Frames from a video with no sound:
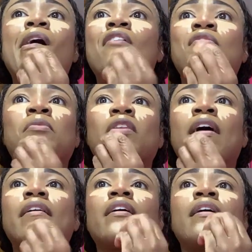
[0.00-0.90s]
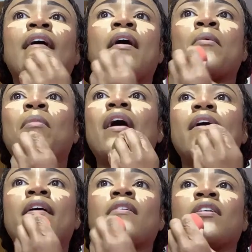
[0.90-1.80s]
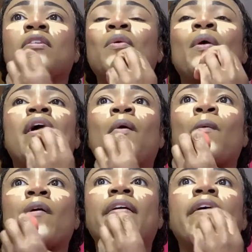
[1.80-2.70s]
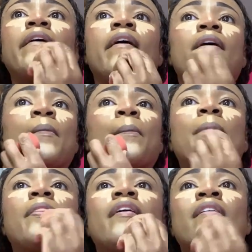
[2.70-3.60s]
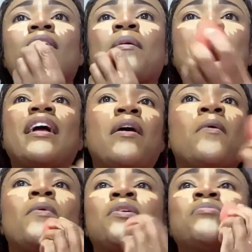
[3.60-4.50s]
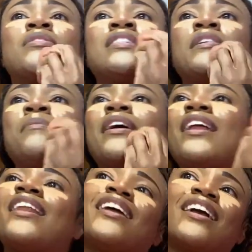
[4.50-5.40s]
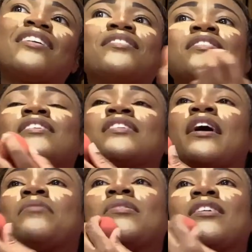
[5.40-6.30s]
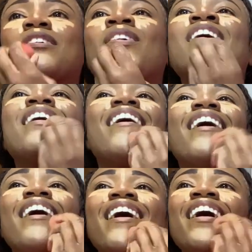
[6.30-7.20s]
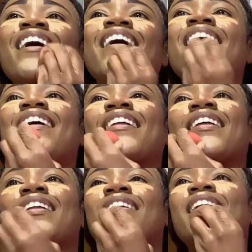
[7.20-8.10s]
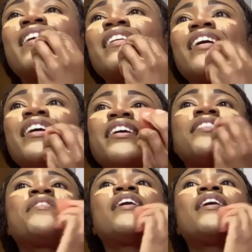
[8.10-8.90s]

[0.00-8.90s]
I haven't like gotten my hair done the way I want it. And so I'm like, I don't want him to see me and I like look the same still. Like, dang,